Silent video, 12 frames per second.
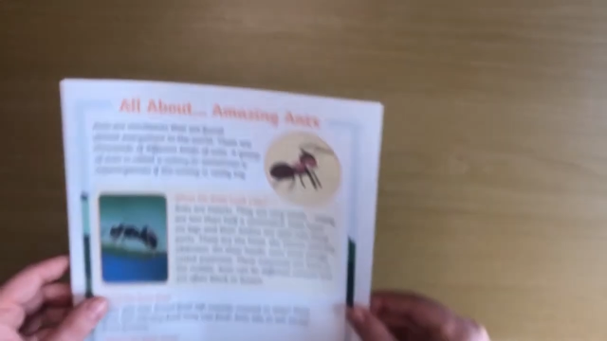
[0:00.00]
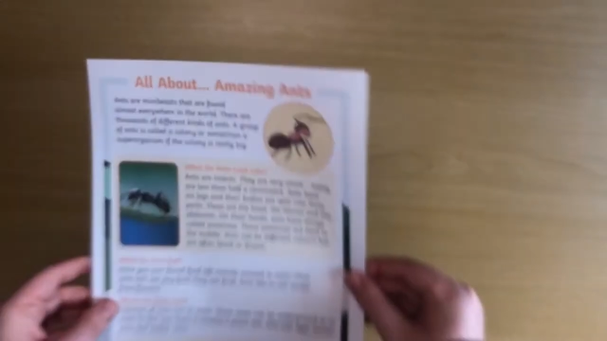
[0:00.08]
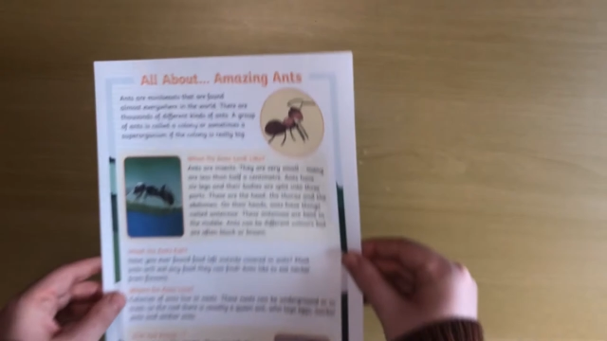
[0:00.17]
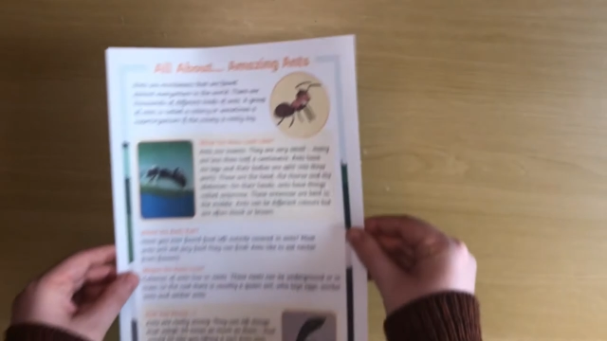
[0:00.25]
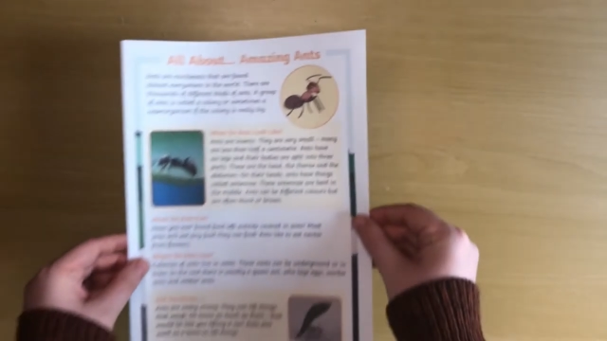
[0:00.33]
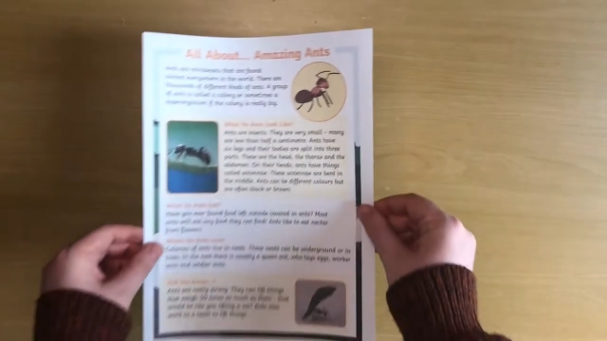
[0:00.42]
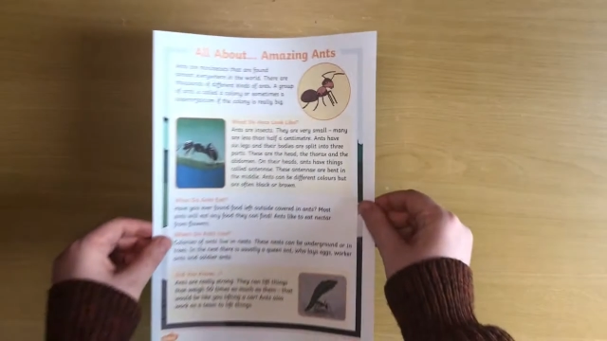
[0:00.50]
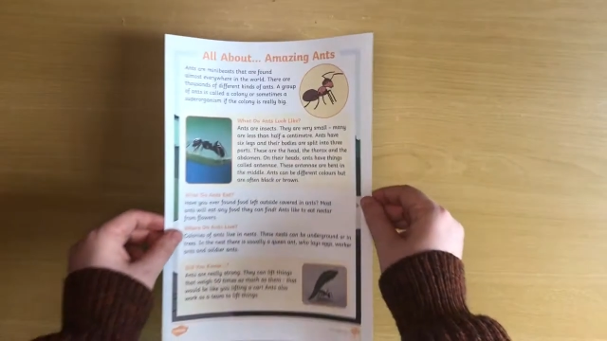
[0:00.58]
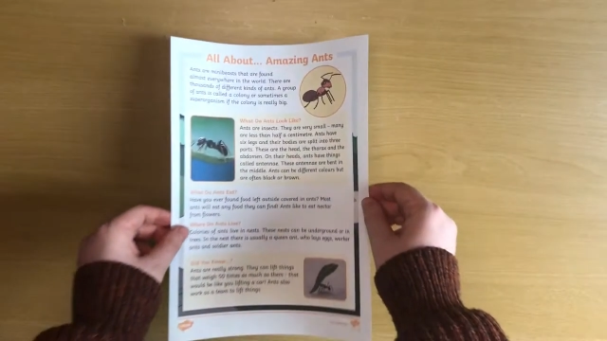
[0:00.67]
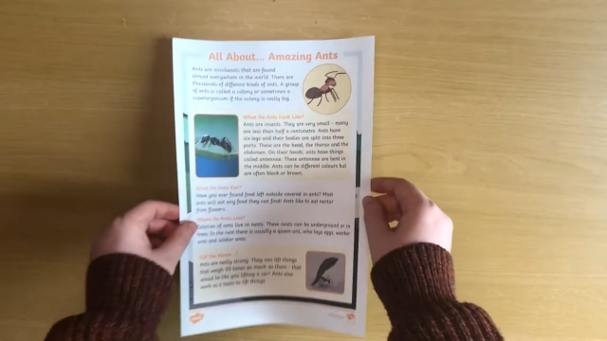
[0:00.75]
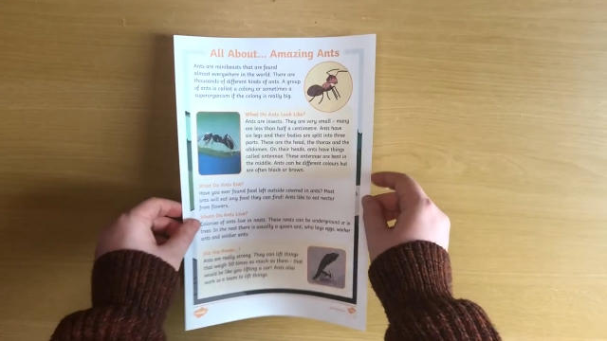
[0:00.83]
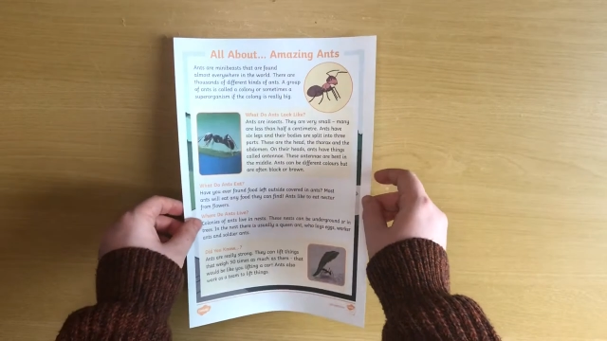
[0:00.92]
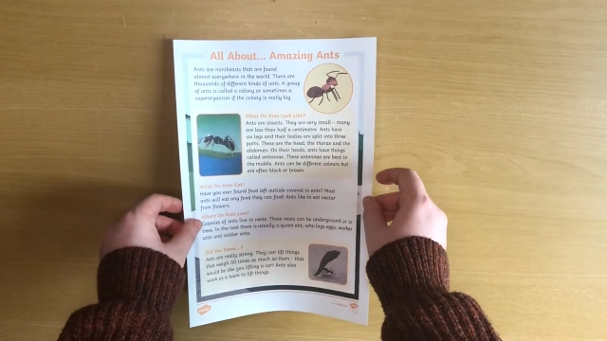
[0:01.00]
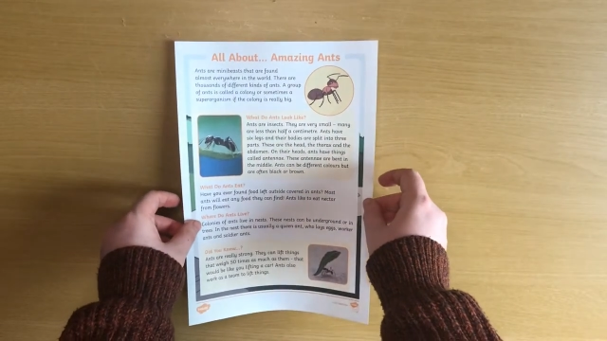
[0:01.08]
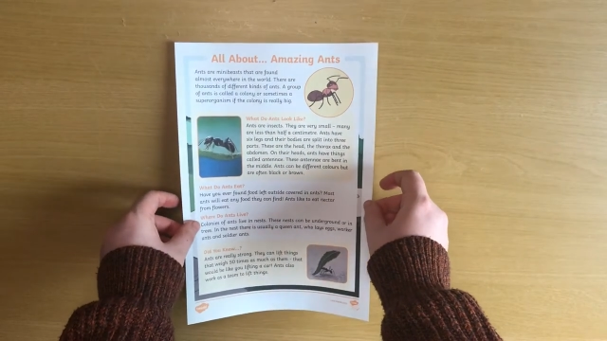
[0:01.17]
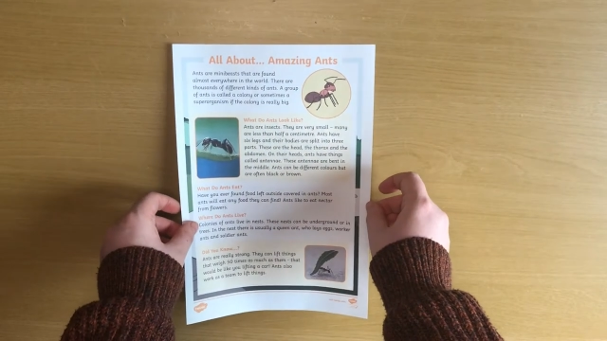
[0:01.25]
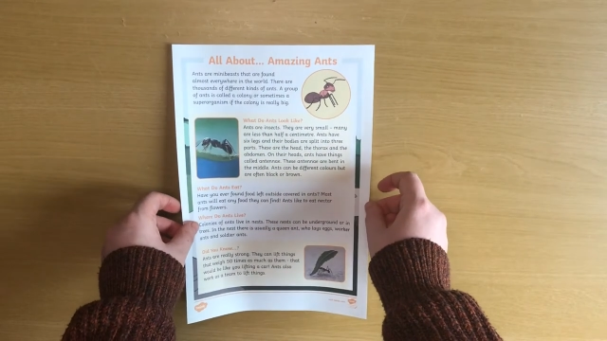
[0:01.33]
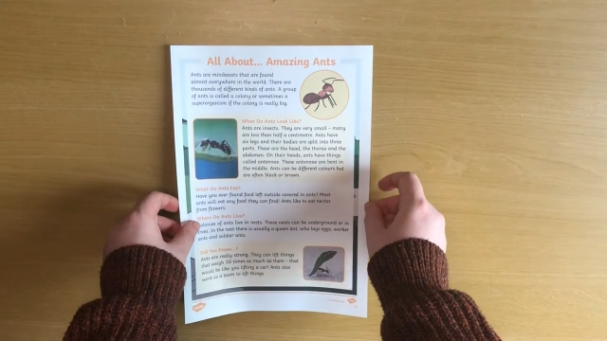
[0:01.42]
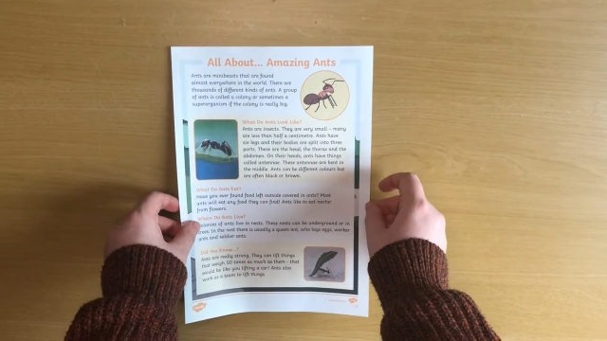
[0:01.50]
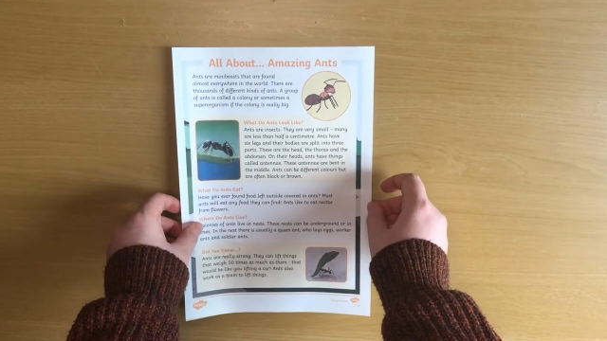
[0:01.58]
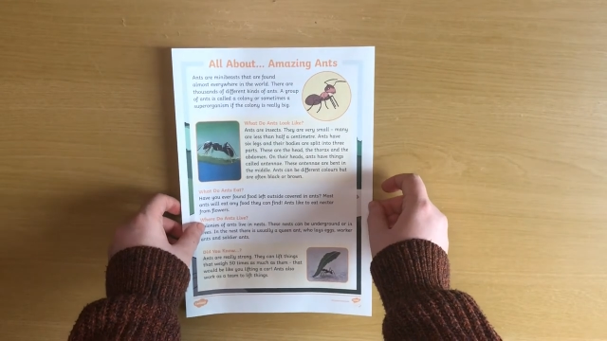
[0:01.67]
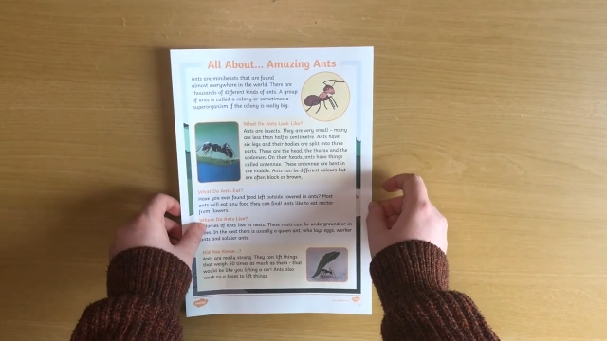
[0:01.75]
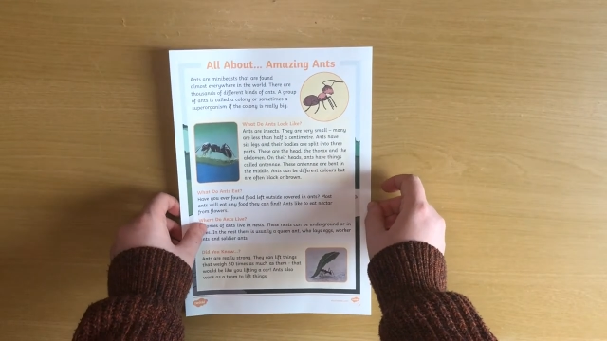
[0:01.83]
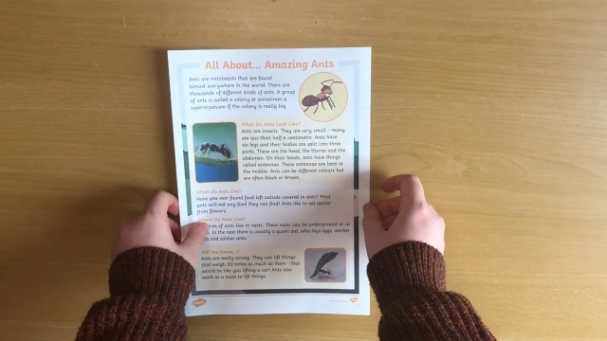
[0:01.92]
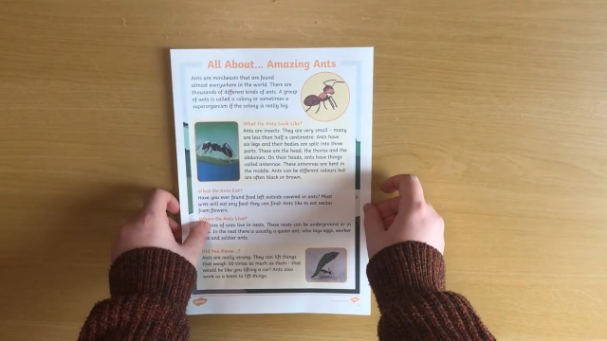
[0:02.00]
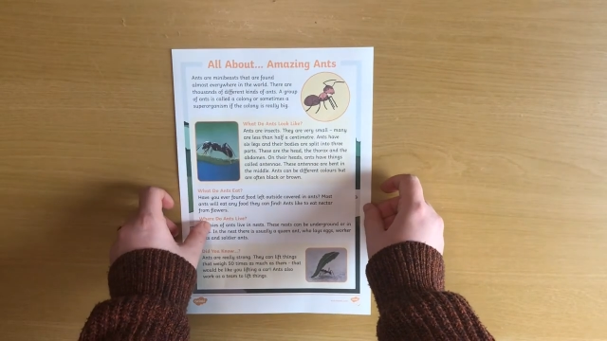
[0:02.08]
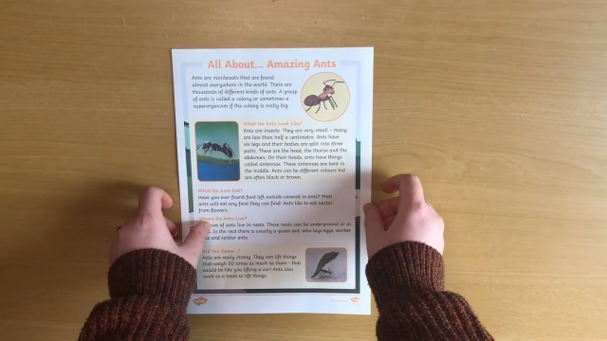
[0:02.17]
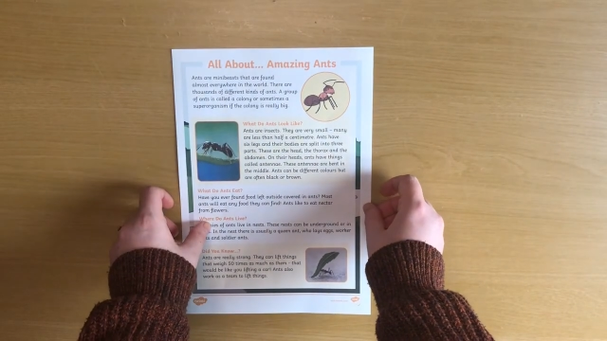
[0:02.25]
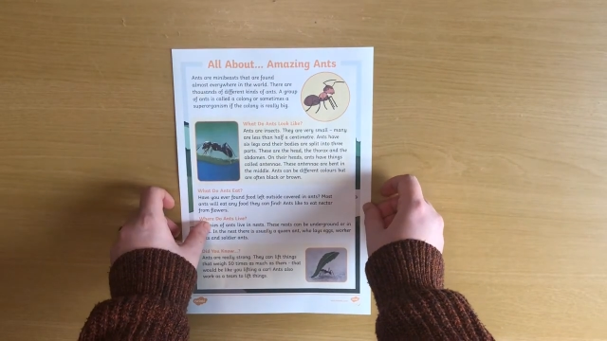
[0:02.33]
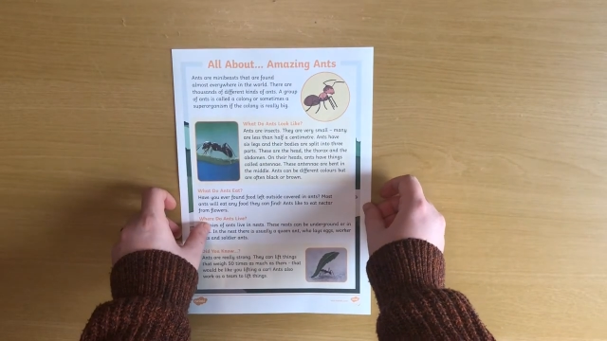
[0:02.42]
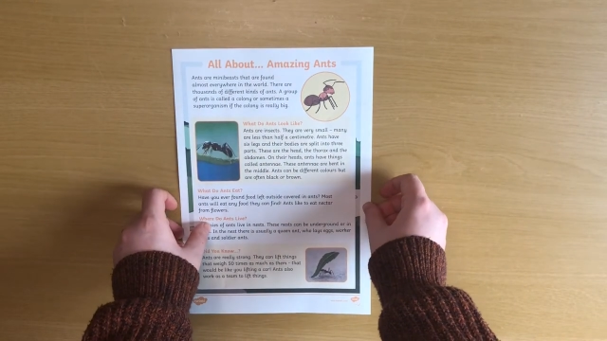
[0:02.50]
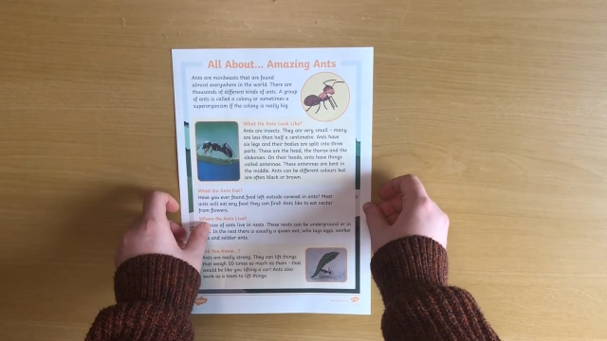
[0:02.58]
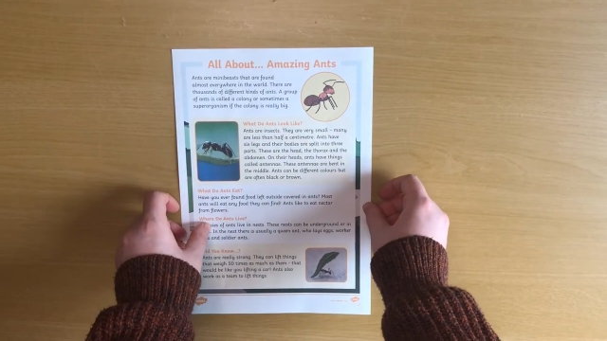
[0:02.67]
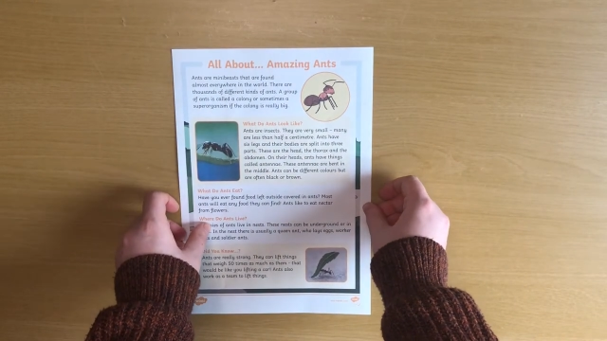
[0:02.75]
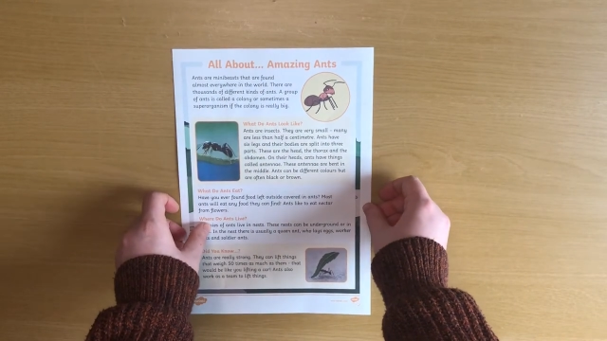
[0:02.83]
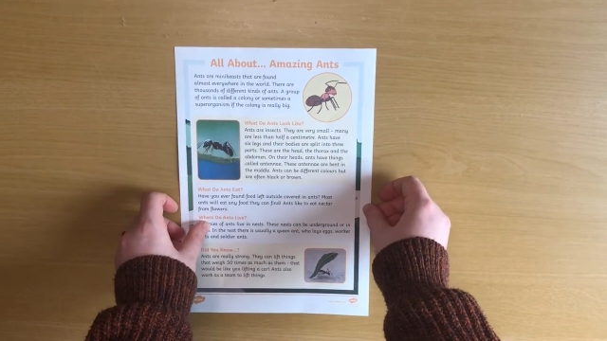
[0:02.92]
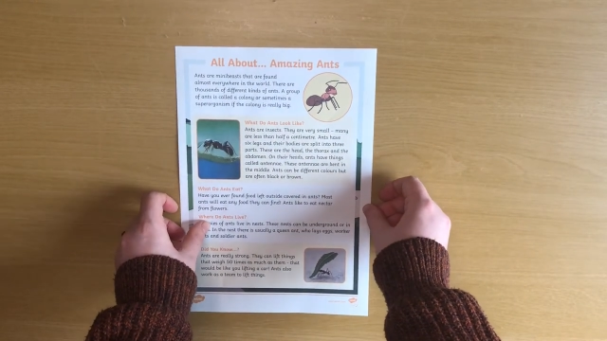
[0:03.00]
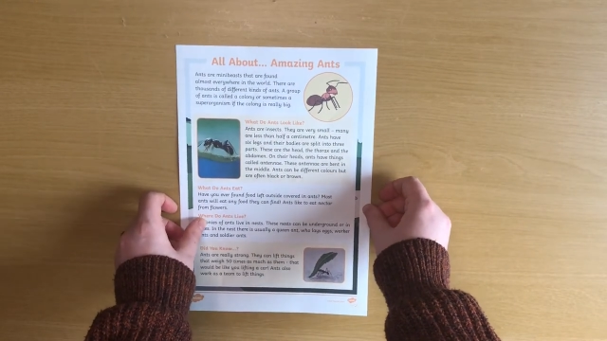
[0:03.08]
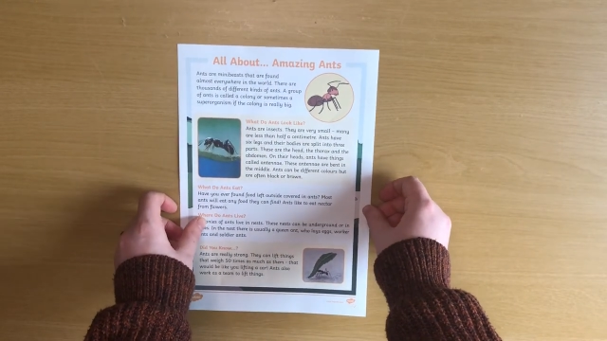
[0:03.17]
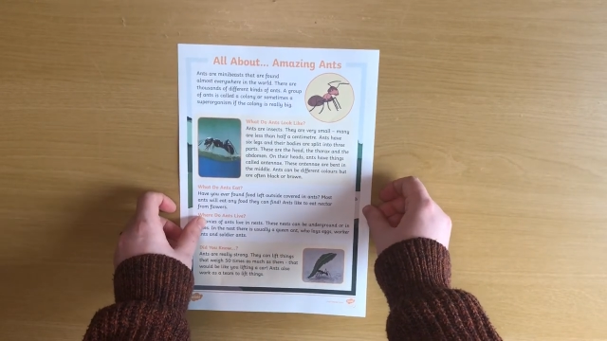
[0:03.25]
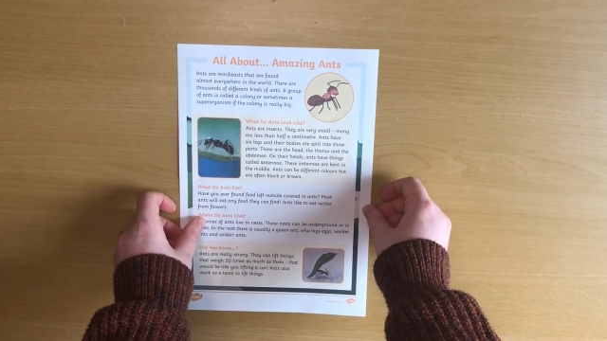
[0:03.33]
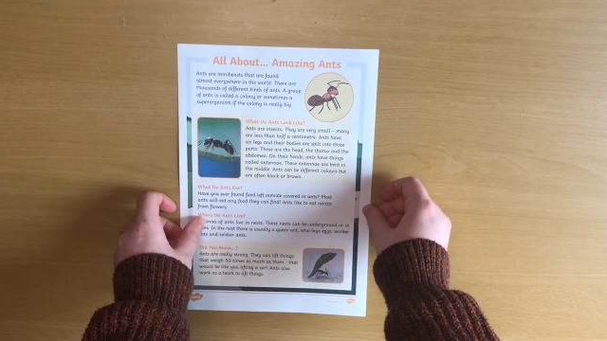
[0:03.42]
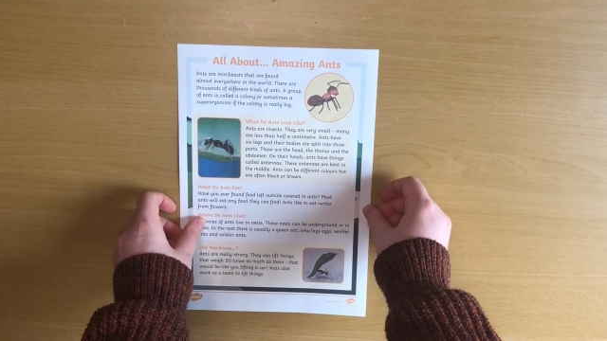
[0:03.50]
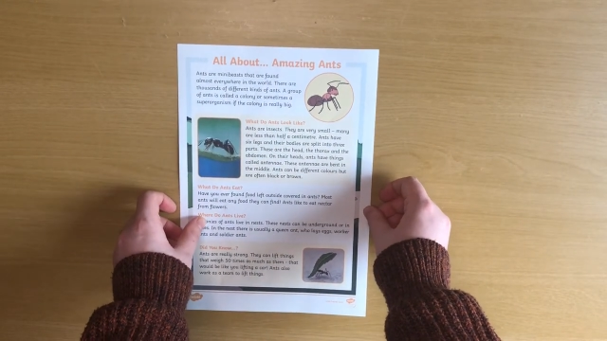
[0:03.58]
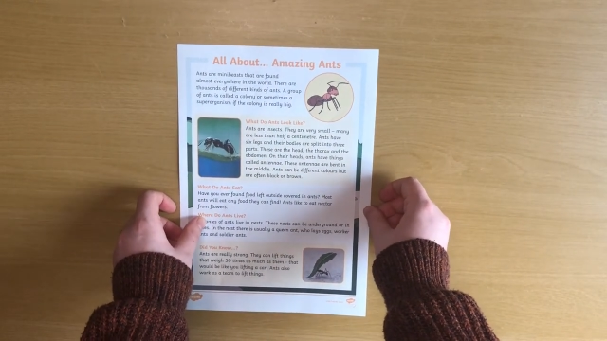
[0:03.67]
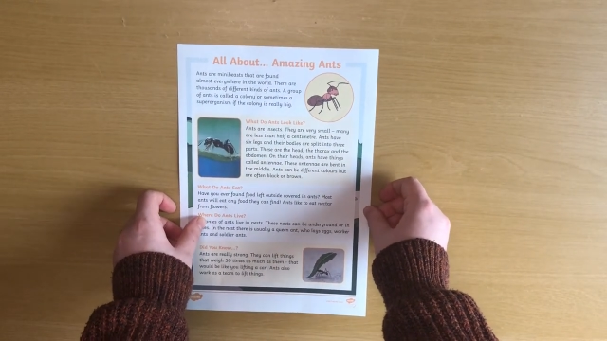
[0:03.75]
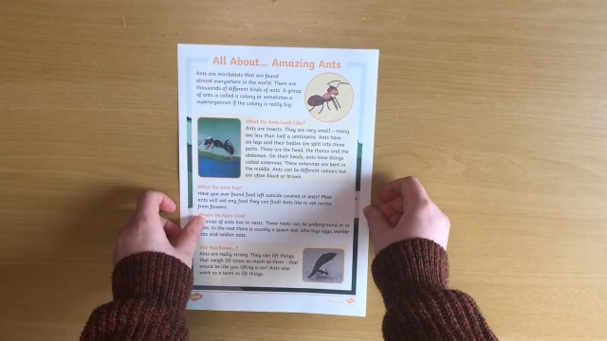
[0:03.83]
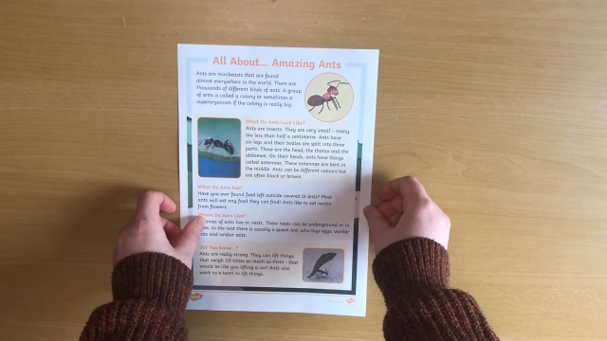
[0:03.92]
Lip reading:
No face is visible, so there are no lips to read.